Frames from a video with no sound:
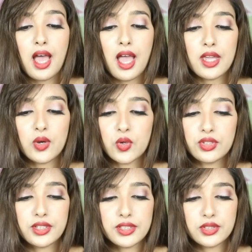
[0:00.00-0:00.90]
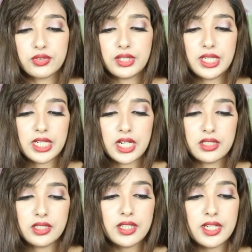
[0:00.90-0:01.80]
I ordered 3
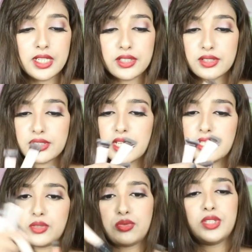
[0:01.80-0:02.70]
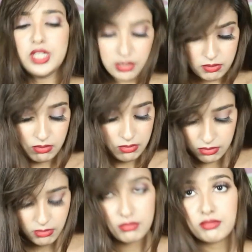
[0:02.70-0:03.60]
color correctors and 3
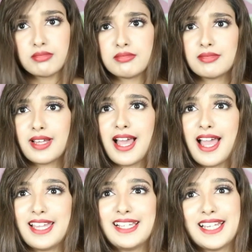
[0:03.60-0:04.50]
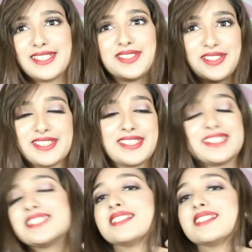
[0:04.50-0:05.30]
highlighters.